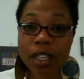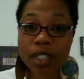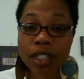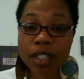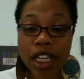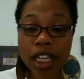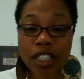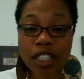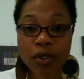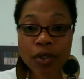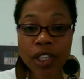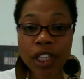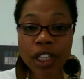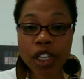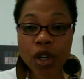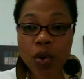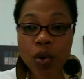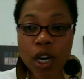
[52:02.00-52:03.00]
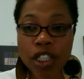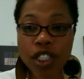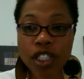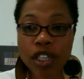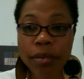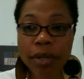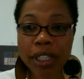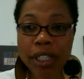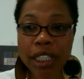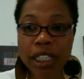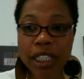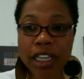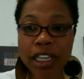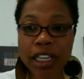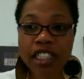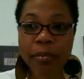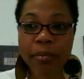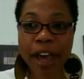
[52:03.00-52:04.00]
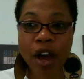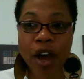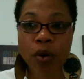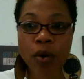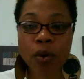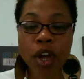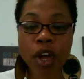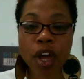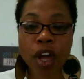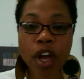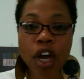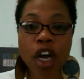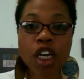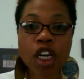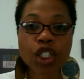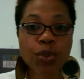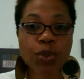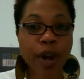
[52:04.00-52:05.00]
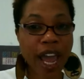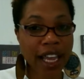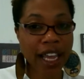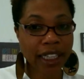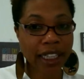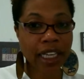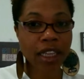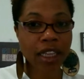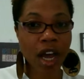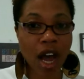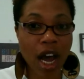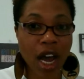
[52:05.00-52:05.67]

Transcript: So that's a really good question, Melinda. It's about attracting the